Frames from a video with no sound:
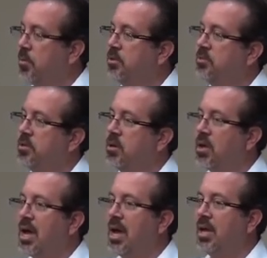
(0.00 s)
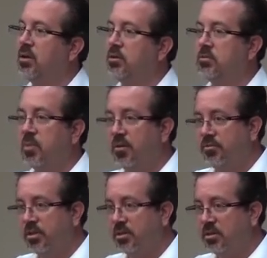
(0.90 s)
We do something called high-dose
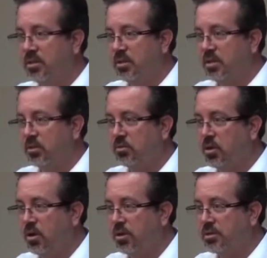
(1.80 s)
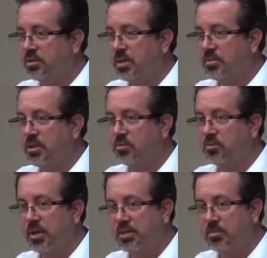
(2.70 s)
melphalan and autologous stem cell
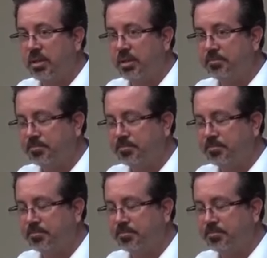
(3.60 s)
transplant.